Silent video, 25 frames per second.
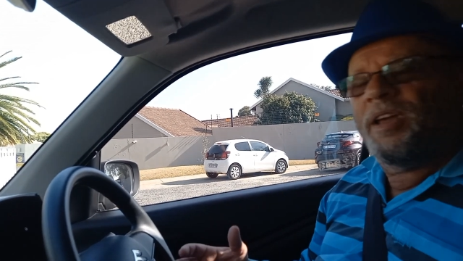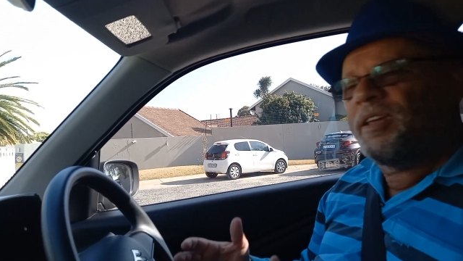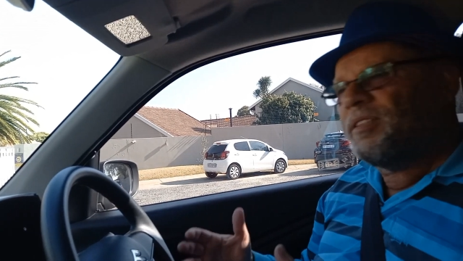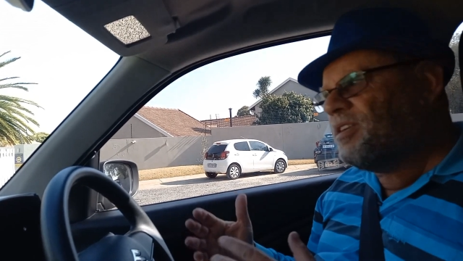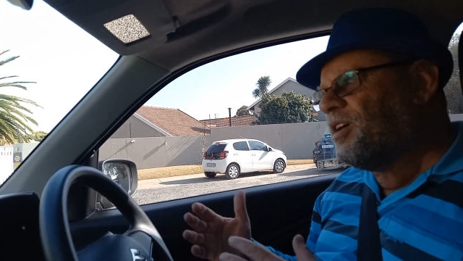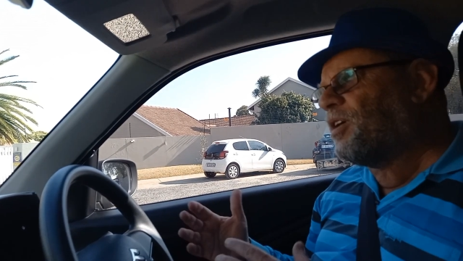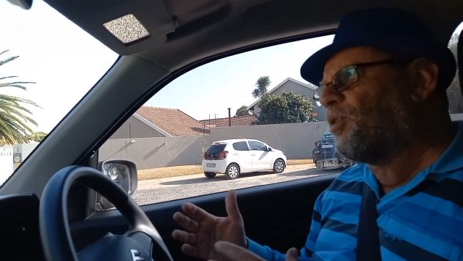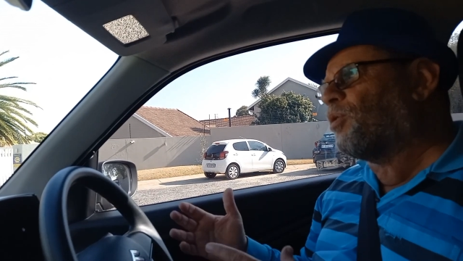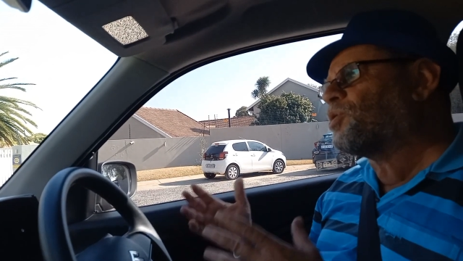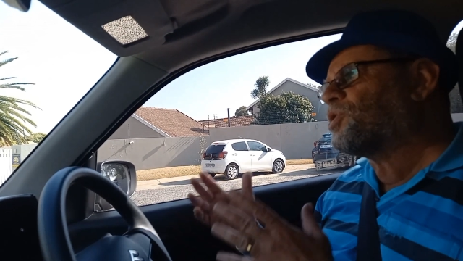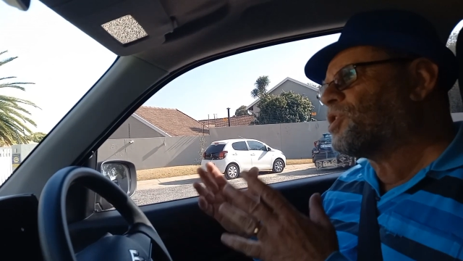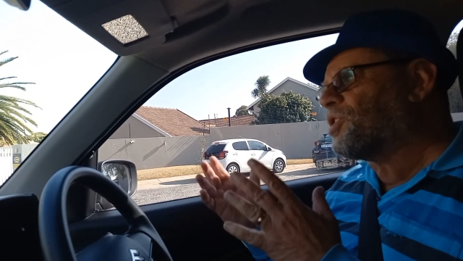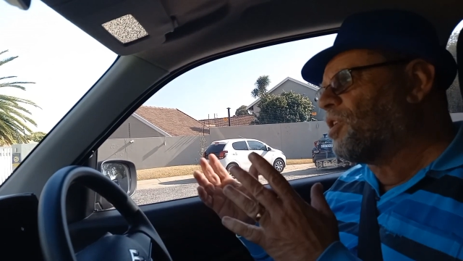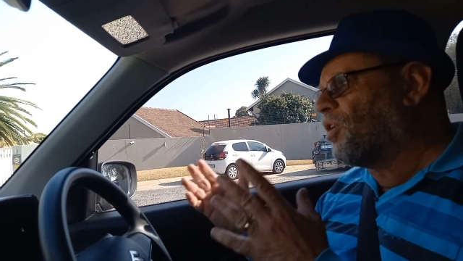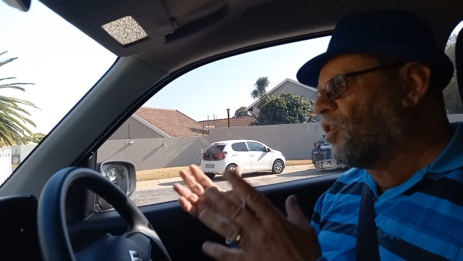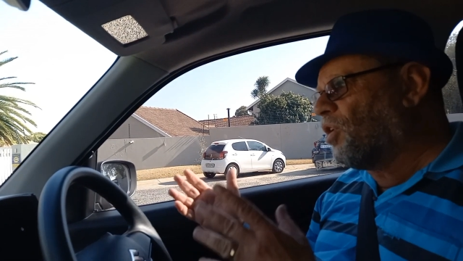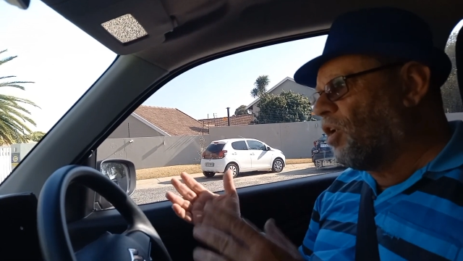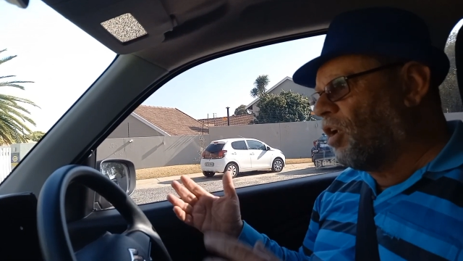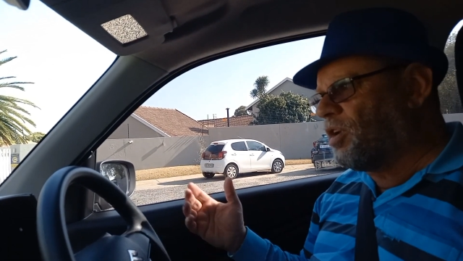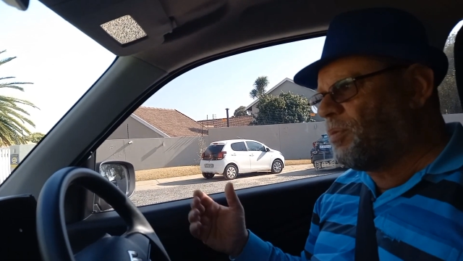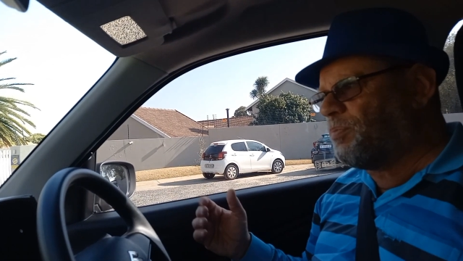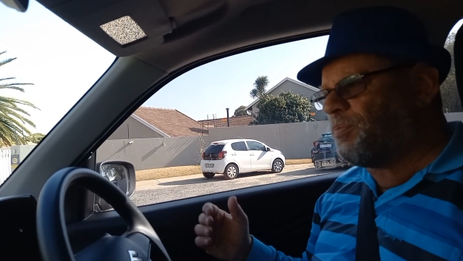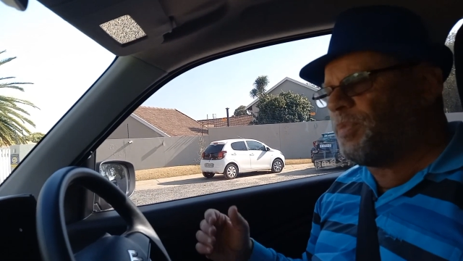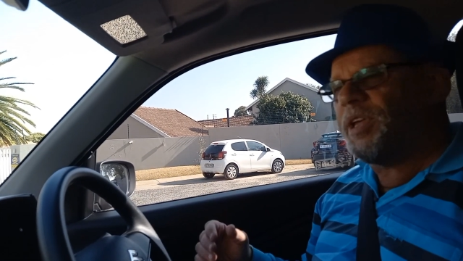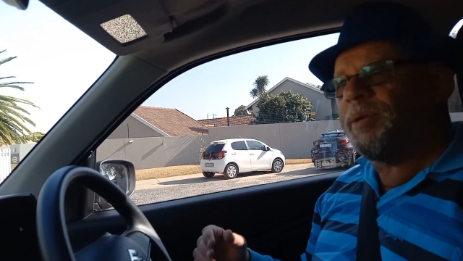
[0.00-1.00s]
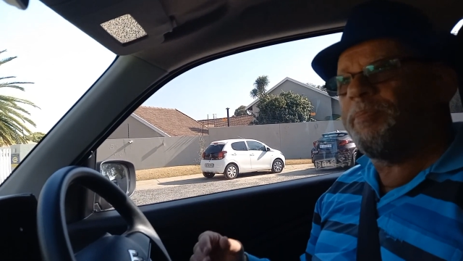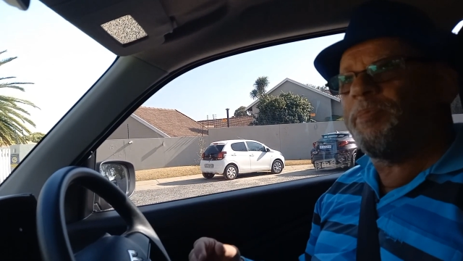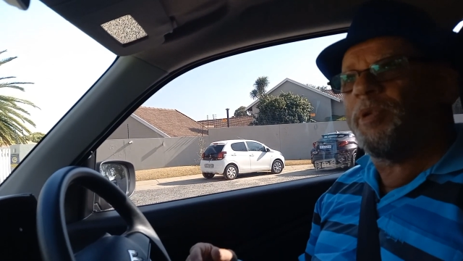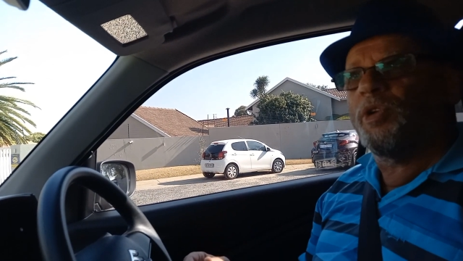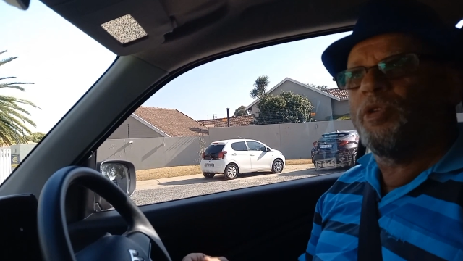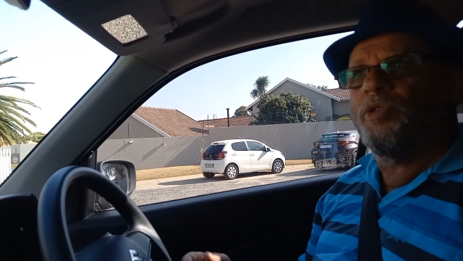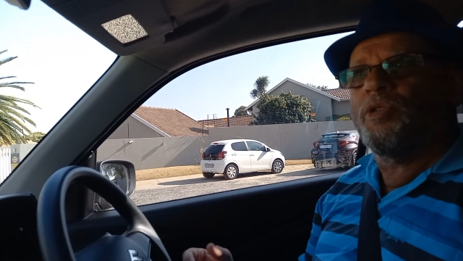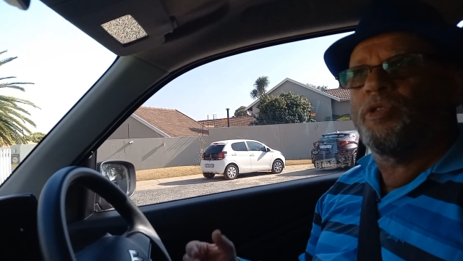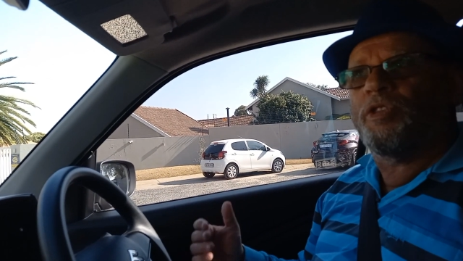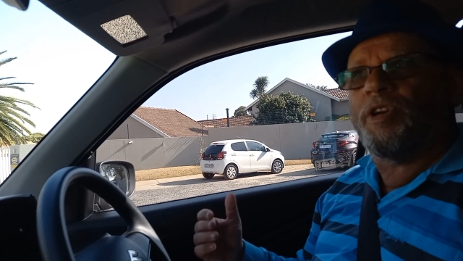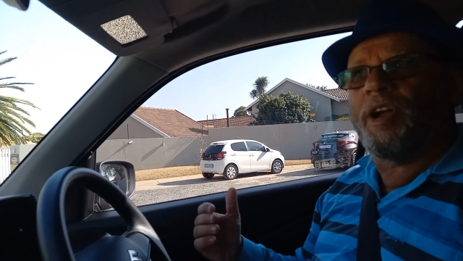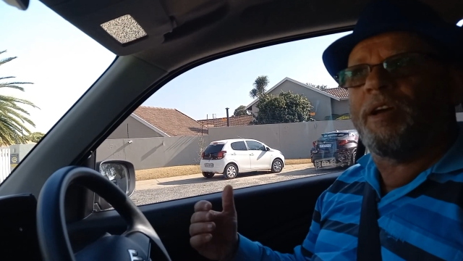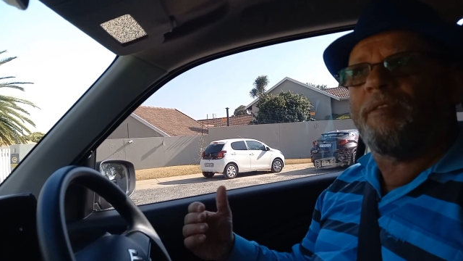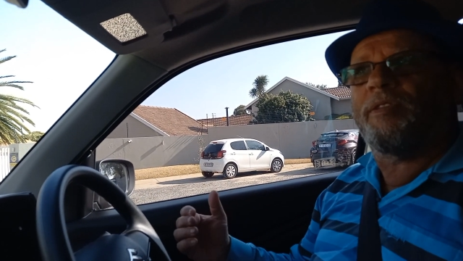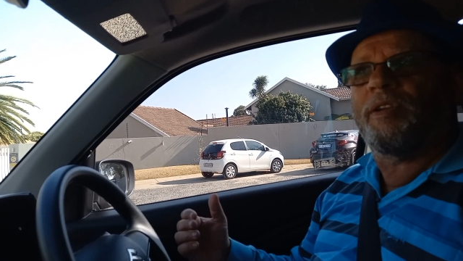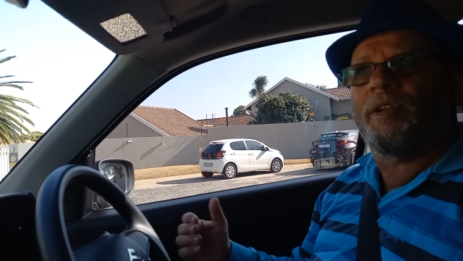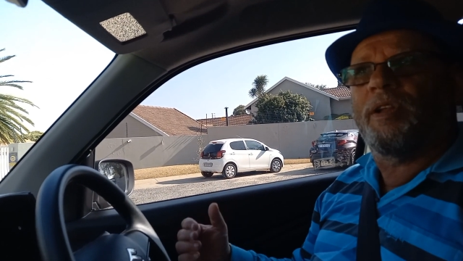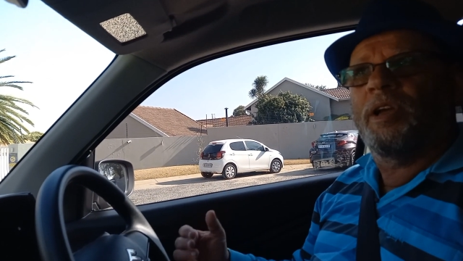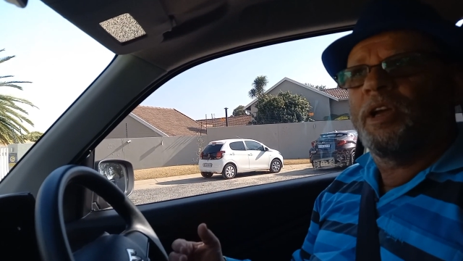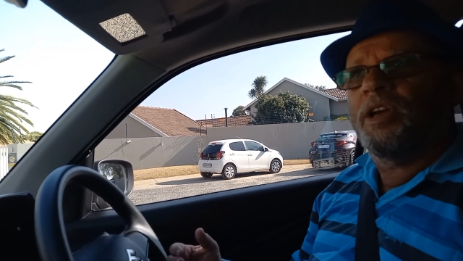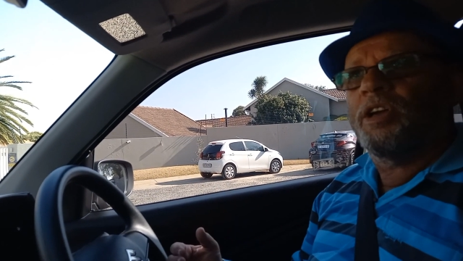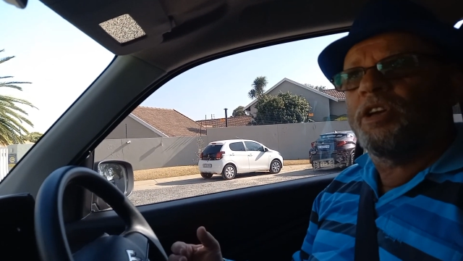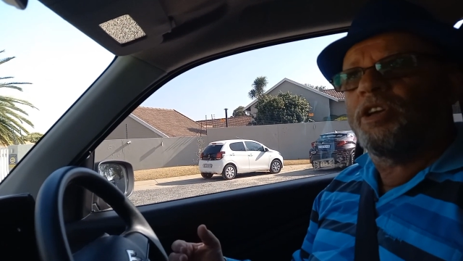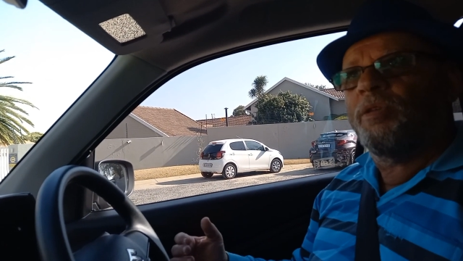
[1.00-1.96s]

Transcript: There are also a lot of people who